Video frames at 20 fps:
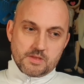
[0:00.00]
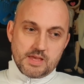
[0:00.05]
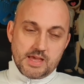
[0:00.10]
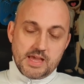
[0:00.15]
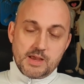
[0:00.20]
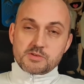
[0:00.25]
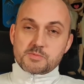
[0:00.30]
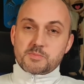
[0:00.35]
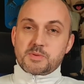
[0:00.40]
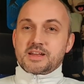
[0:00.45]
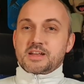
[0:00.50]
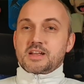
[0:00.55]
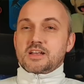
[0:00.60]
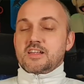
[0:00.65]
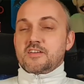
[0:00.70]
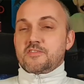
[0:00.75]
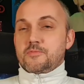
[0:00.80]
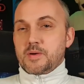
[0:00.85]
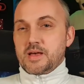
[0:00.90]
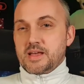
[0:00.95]
He was playing at
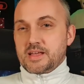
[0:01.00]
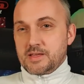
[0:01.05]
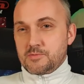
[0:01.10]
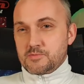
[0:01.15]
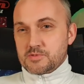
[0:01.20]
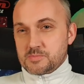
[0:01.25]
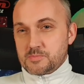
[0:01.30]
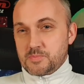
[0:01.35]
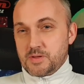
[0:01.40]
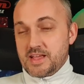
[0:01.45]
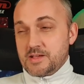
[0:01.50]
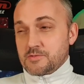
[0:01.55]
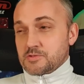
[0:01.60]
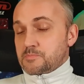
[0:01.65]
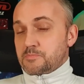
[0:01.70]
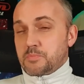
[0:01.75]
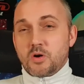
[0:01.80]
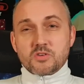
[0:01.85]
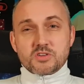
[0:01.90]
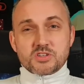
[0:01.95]
left back. He was playing. He was
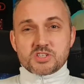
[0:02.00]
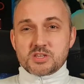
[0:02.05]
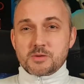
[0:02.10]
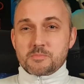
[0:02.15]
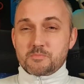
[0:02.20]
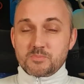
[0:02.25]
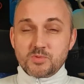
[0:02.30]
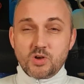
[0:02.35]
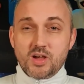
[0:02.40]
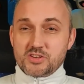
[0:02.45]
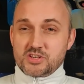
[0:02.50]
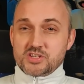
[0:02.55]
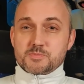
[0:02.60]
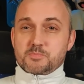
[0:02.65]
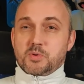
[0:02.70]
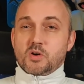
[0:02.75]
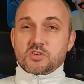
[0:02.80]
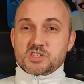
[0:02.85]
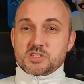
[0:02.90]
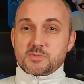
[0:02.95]
box to not just
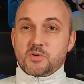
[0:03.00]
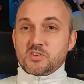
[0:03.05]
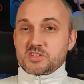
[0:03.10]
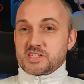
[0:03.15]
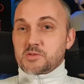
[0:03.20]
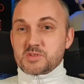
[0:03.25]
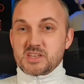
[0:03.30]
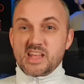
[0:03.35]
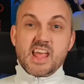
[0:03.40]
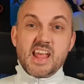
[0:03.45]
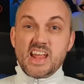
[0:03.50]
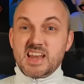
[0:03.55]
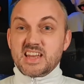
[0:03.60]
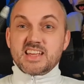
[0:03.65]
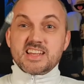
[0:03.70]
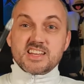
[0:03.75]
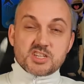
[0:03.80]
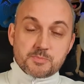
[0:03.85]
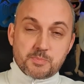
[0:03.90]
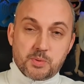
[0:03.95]
box to box. He was in
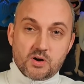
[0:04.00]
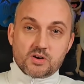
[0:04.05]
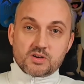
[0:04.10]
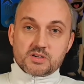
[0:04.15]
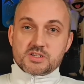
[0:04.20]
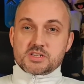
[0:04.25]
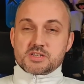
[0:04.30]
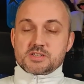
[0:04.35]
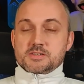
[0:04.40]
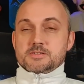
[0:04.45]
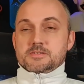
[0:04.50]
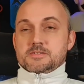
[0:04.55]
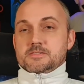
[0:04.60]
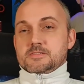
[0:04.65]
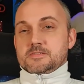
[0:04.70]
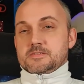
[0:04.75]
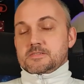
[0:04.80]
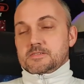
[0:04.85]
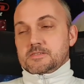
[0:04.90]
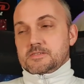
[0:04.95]
each box.
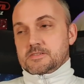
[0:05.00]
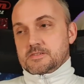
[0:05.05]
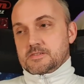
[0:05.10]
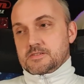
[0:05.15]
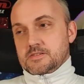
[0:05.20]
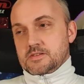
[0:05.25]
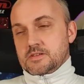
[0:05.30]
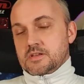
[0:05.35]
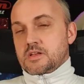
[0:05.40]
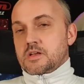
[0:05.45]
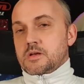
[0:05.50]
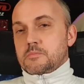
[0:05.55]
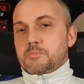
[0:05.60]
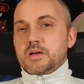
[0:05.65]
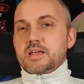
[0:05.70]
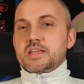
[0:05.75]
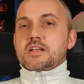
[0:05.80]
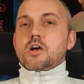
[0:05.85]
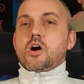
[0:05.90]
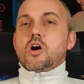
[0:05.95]
But
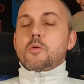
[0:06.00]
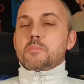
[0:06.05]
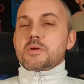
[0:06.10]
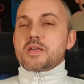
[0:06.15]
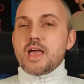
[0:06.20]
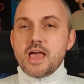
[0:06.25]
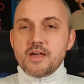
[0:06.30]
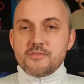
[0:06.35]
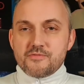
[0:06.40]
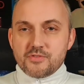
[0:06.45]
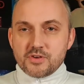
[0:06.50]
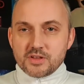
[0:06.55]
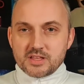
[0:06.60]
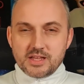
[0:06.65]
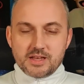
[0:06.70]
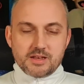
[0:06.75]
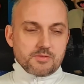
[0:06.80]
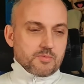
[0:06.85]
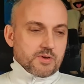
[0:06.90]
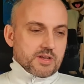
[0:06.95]
he can't be
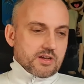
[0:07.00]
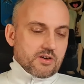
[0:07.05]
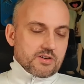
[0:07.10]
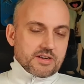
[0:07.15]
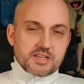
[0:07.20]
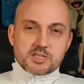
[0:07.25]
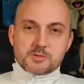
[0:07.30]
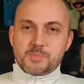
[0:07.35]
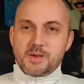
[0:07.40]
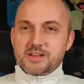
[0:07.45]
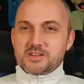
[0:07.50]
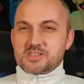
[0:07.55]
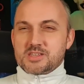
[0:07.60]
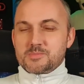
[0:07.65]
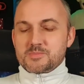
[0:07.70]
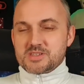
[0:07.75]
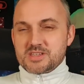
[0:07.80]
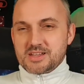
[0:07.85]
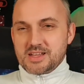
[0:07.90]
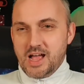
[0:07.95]
everything. We can't expect
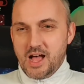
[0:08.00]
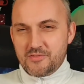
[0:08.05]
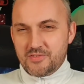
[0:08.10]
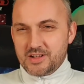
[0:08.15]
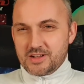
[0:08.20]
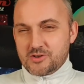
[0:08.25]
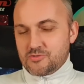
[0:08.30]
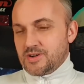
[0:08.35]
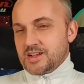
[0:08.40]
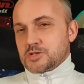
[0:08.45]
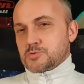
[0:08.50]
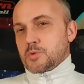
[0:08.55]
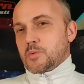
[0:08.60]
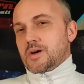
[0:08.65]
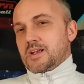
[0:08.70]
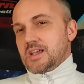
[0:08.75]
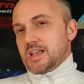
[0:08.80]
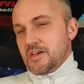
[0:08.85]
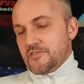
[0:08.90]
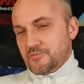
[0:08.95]
him to cover Cresswell
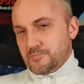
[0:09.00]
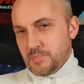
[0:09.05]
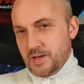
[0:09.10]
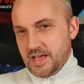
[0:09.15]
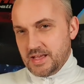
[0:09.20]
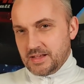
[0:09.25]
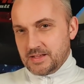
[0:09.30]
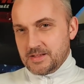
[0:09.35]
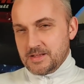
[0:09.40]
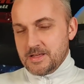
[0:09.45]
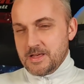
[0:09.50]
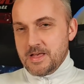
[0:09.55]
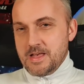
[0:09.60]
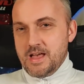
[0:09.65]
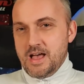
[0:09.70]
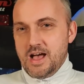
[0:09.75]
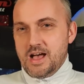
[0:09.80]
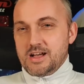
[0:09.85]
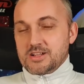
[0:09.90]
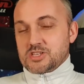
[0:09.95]
at left back,
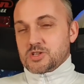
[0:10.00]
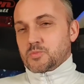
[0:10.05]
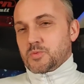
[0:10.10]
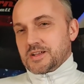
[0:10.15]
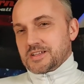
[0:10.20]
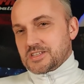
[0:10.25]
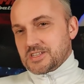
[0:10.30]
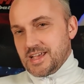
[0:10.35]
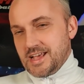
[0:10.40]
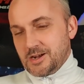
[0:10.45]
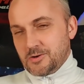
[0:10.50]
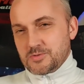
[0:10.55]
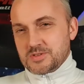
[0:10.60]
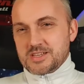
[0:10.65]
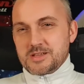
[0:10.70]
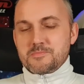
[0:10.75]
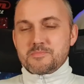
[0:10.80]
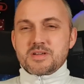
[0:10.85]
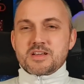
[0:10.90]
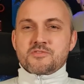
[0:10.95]
uh, to win tackles
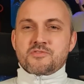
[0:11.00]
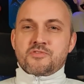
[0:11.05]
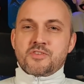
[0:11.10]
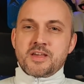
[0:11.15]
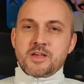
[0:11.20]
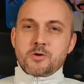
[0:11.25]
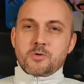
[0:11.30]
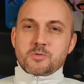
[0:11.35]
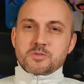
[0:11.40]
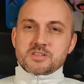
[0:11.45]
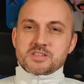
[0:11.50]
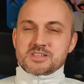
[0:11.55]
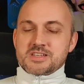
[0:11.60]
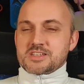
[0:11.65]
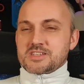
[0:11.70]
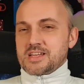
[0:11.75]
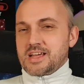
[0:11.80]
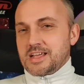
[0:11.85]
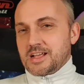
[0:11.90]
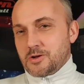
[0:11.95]
in midfield, to
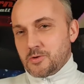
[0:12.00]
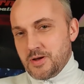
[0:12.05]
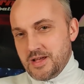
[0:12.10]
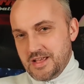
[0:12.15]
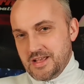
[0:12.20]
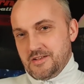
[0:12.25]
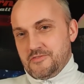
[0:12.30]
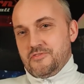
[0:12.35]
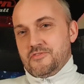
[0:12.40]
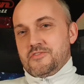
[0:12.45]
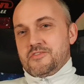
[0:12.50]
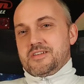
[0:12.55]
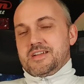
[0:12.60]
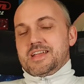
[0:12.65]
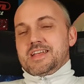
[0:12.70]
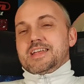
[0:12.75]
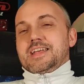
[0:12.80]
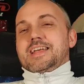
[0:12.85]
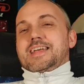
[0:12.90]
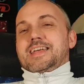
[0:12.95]
take quick
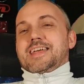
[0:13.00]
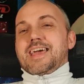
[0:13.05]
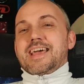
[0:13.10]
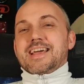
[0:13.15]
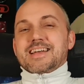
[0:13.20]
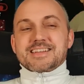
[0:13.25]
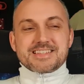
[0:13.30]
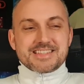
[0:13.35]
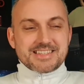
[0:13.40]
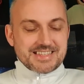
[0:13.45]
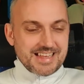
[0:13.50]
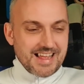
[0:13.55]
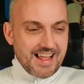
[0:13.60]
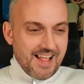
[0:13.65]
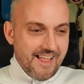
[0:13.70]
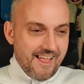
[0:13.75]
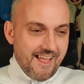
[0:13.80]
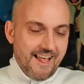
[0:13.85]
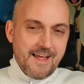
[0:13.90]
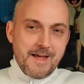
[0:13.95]
free kicks,
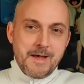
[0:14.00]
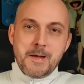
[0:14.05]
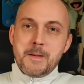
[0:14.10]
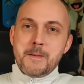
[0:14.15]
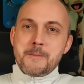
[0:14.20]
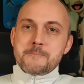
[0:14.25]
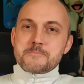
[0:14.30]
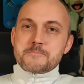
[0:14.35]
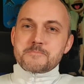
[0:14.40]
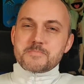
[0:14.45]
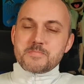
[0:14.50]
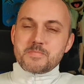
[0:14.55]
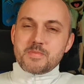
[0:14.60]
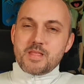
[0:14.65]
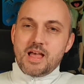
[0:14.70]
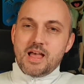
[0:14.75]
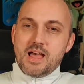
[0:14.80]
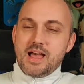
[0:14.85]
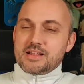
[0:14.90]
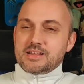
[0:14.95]
um,
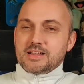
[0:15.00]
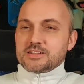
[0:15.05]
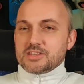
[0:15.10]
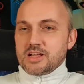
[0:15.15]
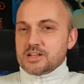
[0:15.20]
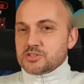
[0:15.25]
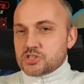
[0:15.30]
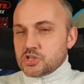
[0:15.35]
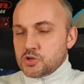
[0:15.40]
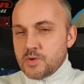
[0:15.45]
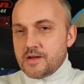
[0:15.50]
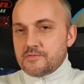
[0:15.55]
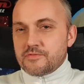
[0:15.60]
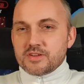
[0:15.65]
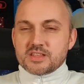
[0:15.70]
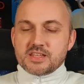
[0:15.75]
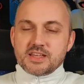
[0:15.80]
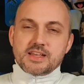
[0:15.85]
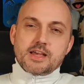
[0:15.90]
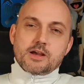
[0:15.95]
and, and do
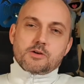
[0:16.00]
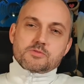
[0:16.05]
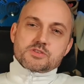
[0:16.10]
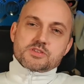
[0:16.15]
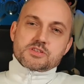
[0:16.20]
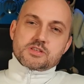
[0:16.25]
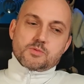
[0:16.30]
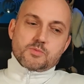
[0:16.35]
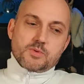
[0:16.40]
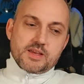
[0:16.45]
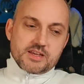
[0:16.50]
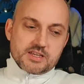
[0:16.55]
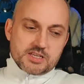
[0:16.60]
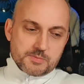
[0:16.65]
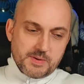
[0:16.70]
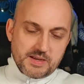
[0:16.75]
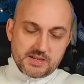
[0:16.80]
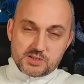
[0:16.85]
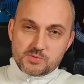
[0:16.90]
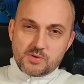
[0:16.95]
everything else that we
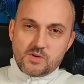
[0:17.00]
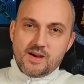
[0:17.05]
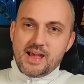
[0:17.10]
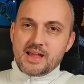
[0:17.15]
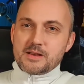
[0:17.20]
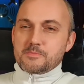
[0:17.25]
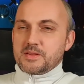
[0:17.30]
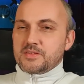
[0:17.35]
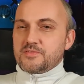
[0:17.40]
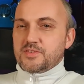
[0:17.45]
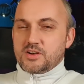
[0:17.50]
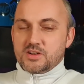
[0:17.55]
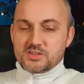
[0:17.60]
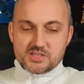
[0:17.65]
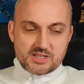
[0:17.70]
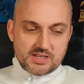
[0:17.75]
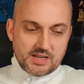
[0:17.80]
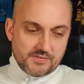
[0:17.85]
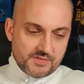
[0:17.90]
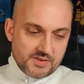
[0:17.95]
expect as well and be
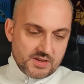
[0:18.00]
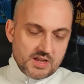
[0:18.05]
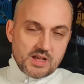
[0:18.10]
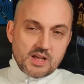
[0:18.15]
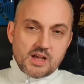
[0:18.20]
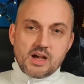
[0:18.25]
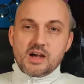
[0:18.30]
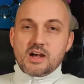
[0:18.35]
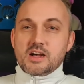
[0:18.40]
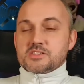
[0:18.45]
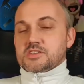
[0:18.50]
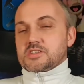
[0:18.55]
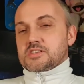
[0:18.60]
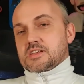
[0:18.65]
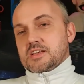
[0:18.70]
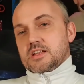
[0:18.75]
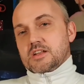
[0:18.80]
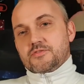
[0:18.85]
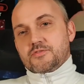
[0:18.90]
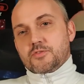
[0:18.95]
fast enough uh, to
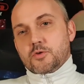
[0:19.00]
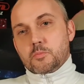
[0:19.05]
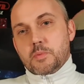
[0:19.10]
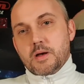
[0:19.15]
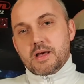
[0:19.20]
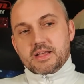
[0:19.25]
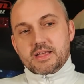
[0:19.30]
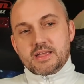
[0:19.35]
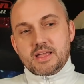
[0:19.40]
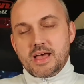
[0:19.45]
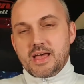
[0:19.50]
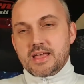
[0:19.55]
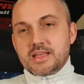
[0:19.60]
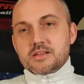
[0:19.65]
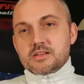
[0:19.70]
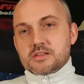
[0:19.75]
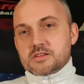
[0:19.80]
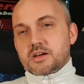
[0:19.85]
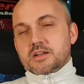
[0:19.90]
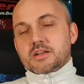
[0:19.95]
skin a fullback. It
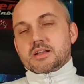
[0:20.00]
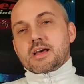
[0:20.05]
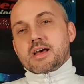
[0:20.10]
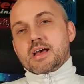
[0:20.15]
ain't going to